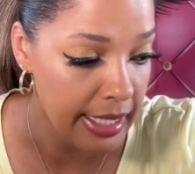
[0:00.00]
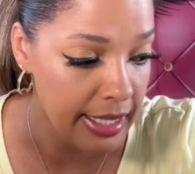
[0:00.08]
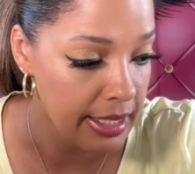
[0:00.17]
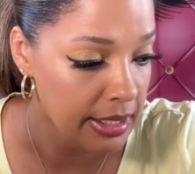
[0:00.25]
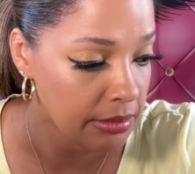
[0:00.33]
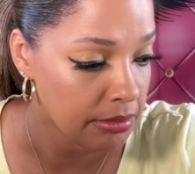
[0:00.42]

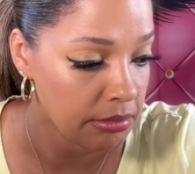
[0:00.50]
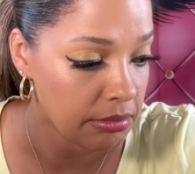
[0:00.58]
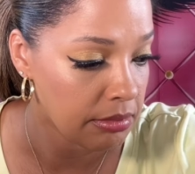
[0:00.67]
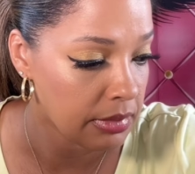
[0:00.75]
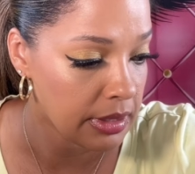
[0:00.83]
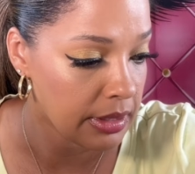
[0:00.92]
and
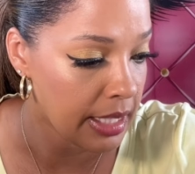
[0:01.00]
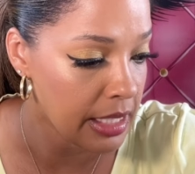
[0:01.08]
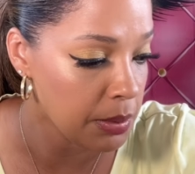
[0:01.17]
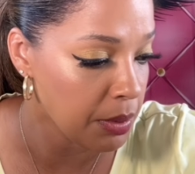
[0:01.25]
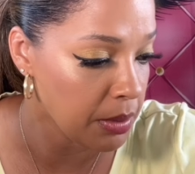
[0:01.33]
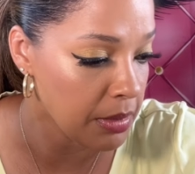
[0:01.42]
that's
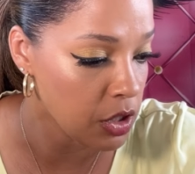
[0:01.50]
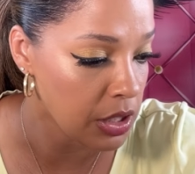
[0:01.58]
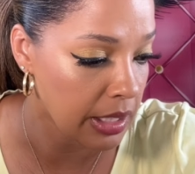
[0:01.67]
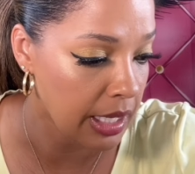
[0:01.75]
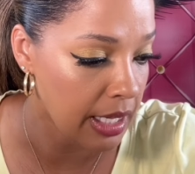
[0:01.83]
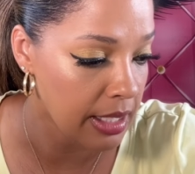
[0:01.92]
pretty much it
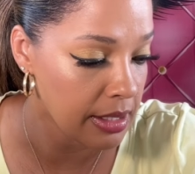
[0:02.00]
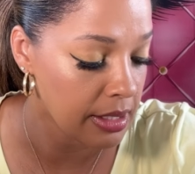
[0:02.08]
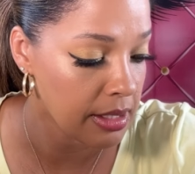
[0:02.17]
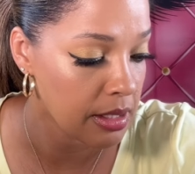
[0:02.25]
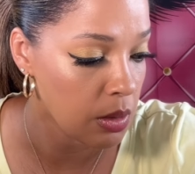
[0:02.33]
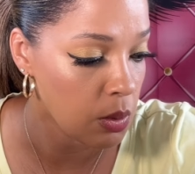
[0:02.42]
guys.
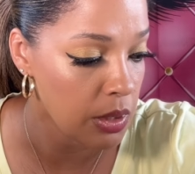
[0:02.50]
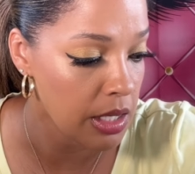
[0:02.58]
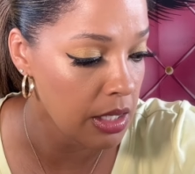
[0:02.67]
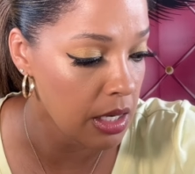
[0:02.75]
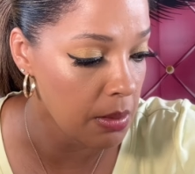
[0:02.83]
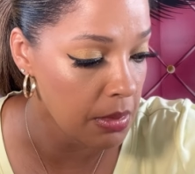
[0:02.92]
We are
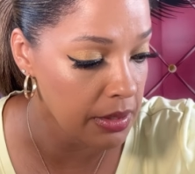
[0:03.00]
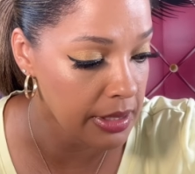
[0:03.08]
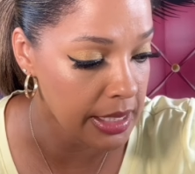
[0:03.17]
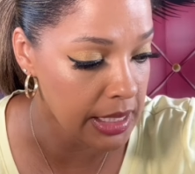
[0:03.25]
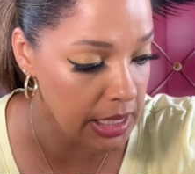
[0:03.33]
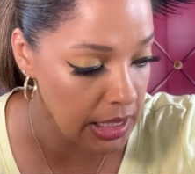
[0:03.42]

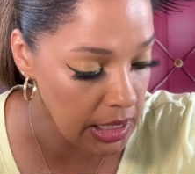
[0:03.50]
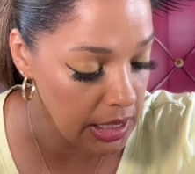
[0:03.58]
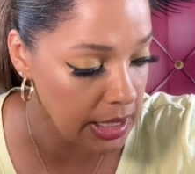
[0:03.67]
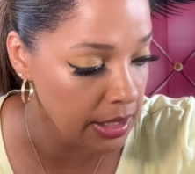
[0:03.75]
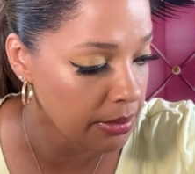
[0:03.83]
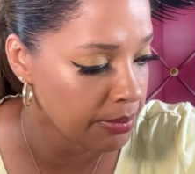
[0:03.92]

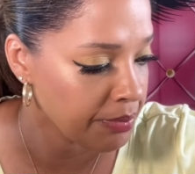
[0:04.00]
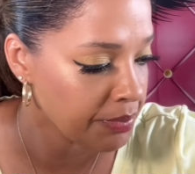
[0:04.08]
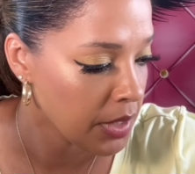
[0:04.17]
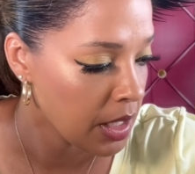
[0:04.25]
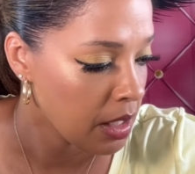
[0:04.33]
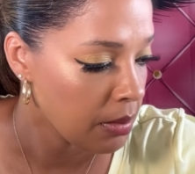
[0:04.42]
done.
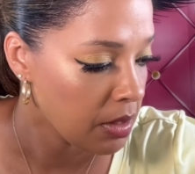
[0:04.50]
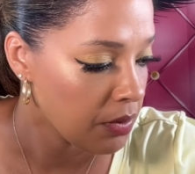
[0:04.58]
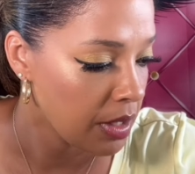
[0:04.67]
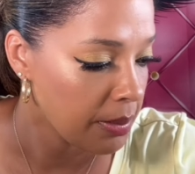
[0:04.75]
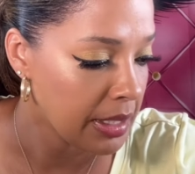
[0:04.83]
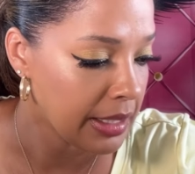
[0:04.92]
I
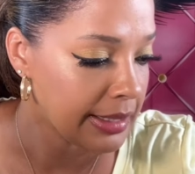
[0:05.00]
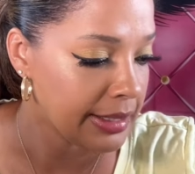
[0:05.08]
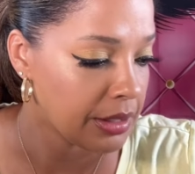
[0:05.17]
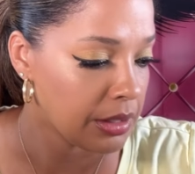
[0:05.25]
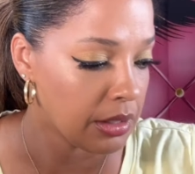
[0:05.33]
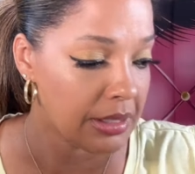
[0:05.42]
mean a
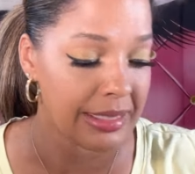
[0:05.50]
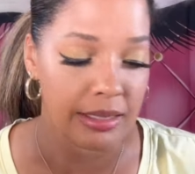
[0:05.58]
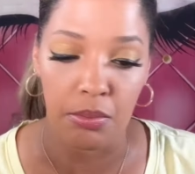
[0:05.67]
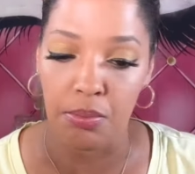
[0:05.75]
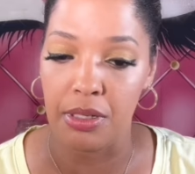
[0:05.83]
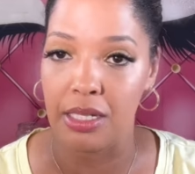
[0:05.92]
little
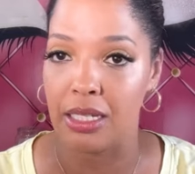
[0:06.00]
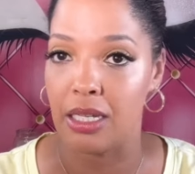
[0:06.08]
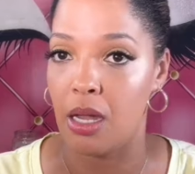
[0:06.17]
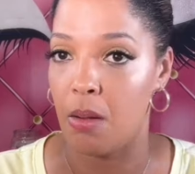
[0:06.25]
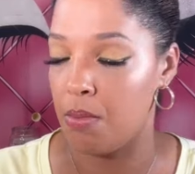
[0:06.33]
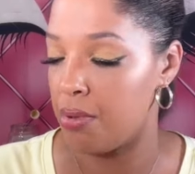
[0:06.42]
bitty
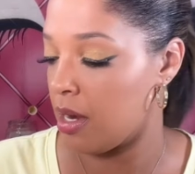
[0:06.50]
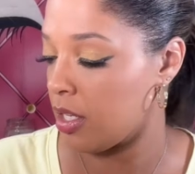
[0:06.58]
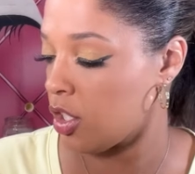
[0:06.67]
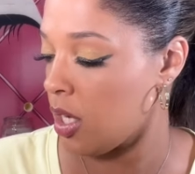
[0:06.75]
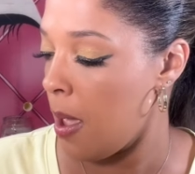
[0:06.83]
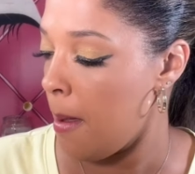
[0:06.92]

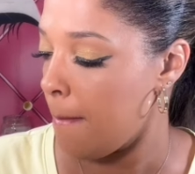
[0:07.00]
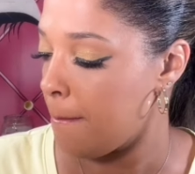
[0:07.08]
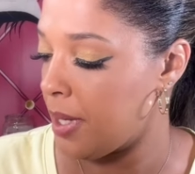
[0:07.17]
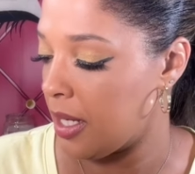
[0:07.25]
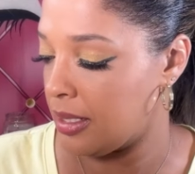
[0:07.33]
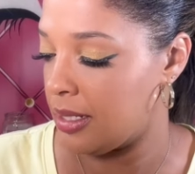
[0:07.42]
brush.
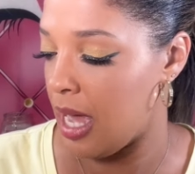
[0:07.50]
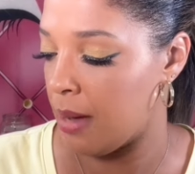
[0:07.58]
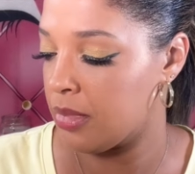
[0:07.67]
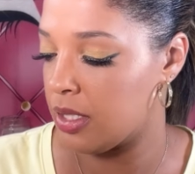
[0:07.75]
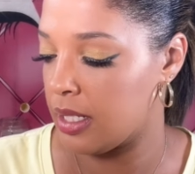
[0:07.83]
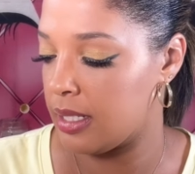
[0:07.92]
But yeah, I'm
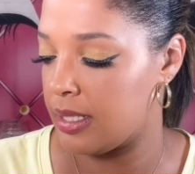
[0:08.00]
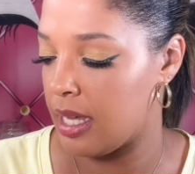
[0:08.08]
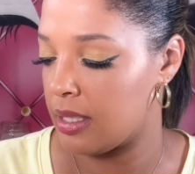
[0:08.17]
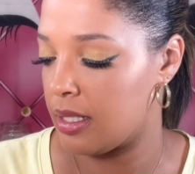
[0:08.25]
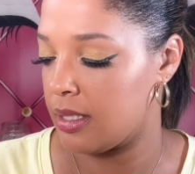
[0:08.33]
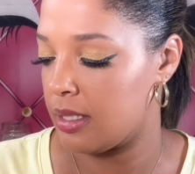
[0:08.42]
just gonna take
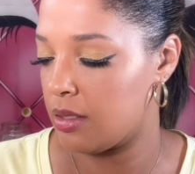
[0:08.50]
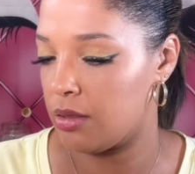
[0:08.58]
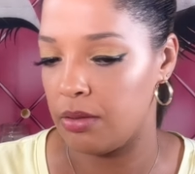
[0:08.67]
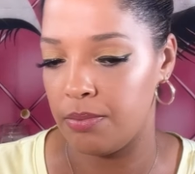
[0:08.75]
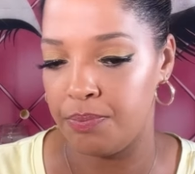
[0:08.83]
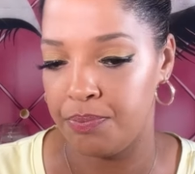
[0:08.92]
this
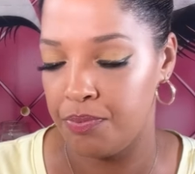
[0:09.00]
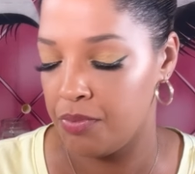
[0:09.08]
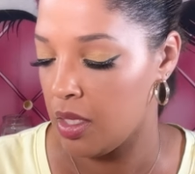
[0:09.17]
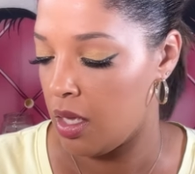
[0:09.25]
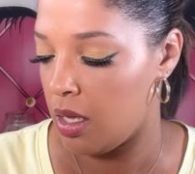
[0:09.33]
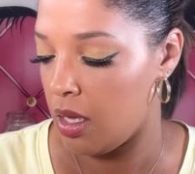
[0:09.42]
little
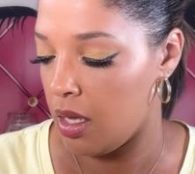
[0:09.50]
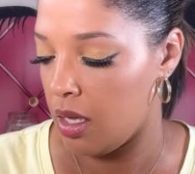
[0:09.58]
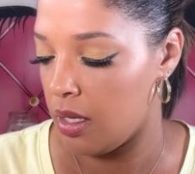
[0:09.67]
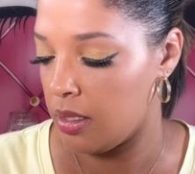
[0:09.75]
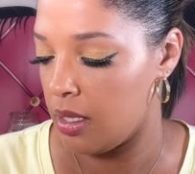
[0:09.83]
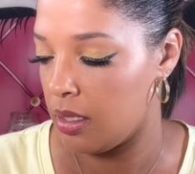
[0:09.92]
uh,
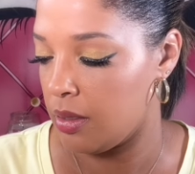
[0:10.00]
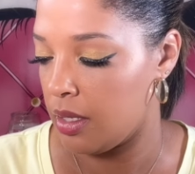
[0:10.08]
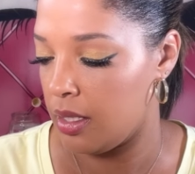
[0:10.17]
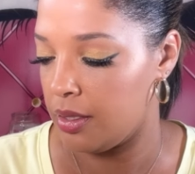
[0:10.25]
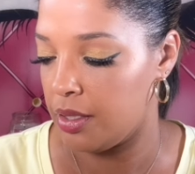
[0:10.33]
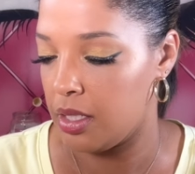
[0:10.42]
yellow
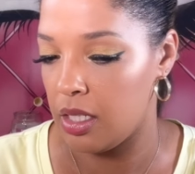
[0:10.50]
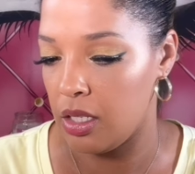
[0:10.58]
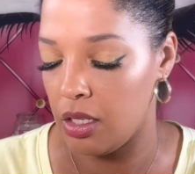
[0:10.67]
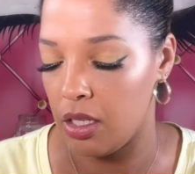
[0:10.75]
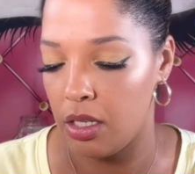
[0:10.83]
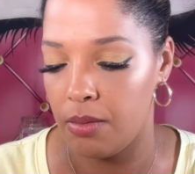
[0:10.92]
color
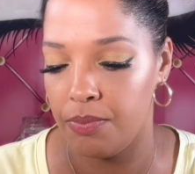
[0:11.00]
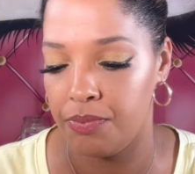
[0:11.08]
here.